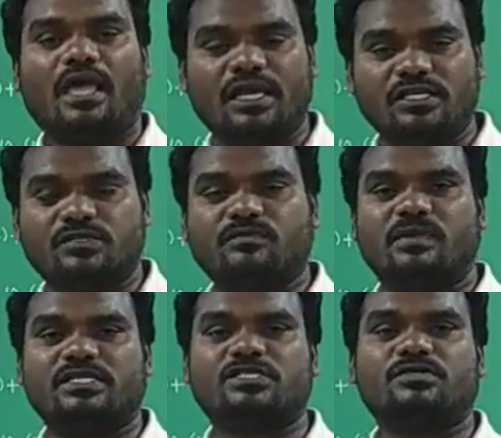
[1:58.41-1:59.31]
it
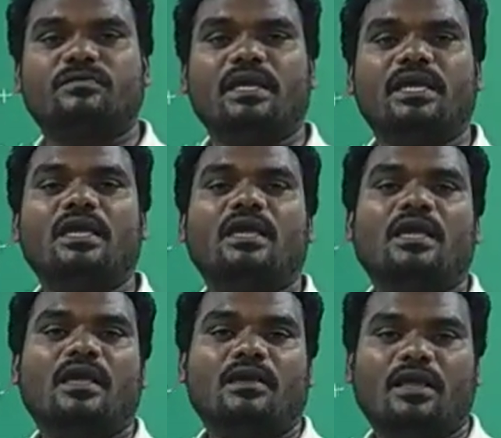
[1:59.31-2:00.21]
must
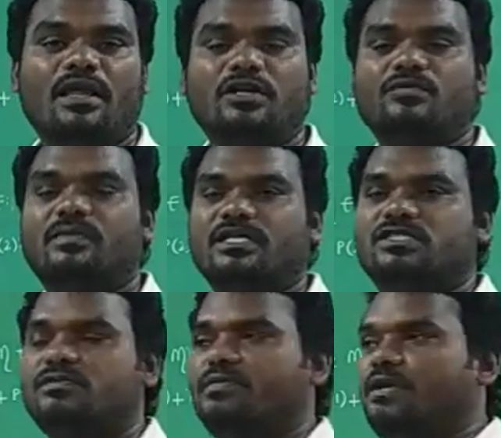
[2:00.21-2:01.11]
be
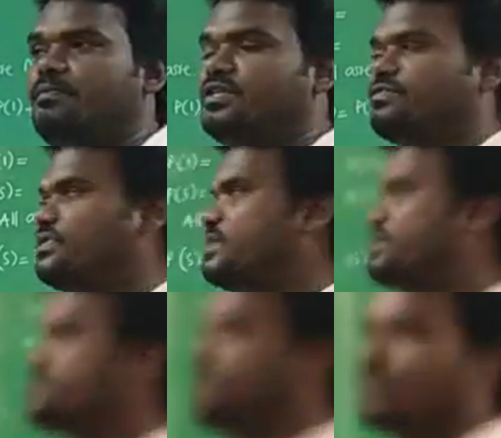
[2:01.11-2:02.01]
between
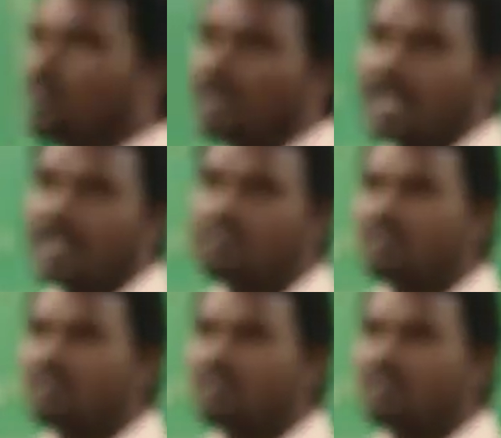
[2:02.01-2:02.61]
the 0 and